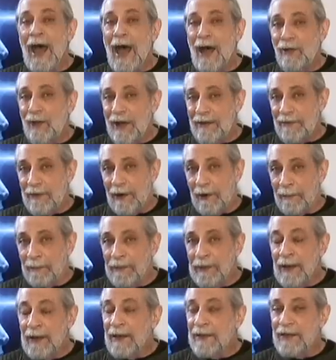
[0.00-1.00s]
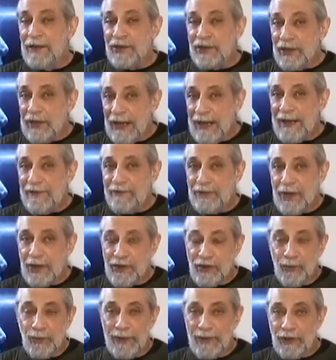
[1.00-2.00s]
However, this leaves
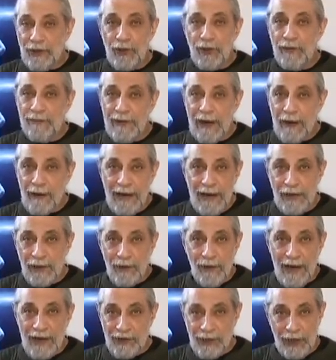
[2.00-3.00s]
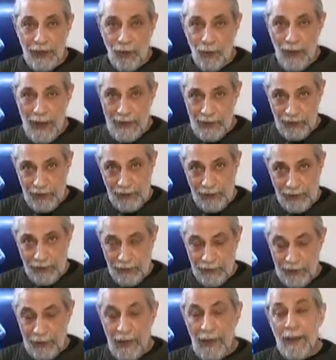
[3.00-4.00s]
us with two very interesting
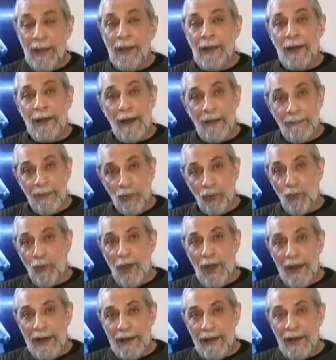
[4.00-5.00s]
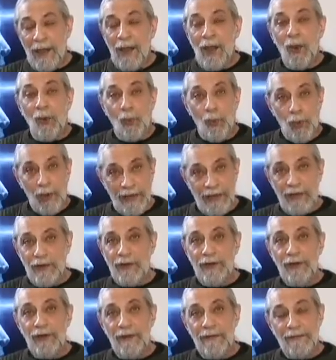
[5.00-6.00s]
questions. Number one, what do you
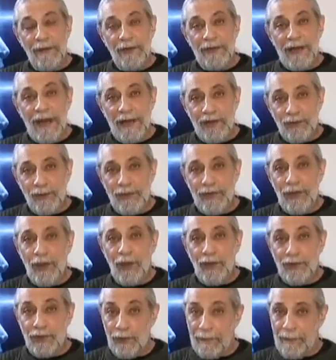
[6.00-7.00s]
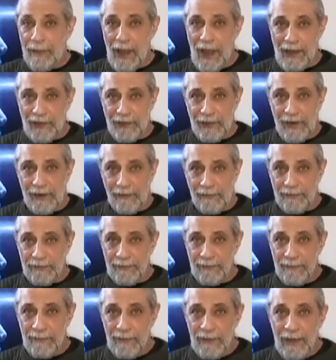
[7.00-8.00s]
do if your test results are positive?
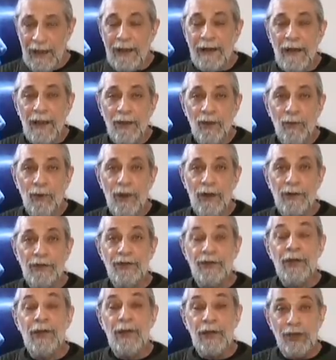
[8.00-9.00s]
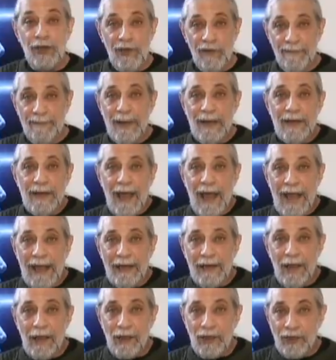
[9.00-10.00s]
In other words, you've been
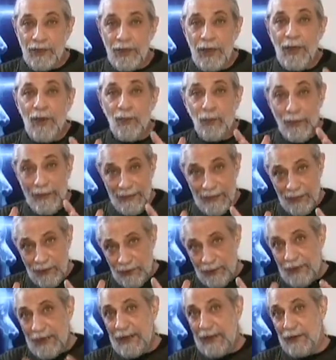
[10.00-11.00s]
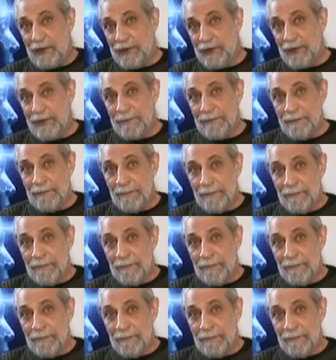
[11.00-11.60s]
diagnosed with a disease.